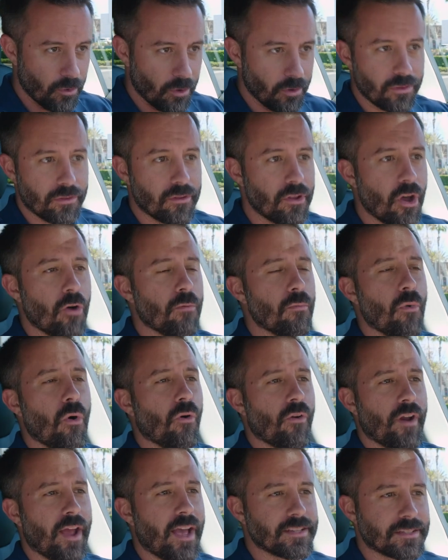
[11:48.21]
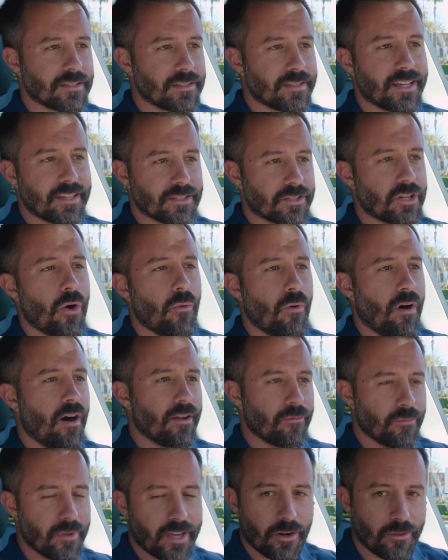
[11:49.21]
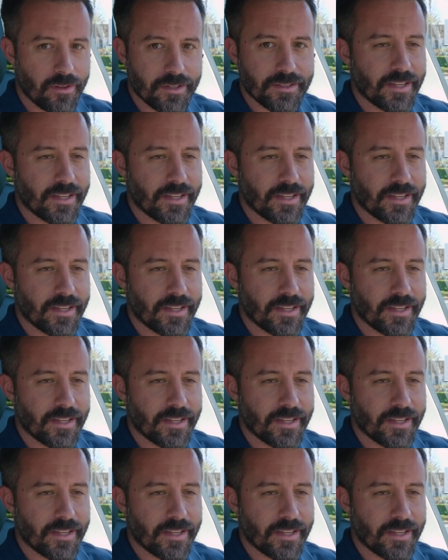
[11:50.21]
We'll know more as things go on. We can only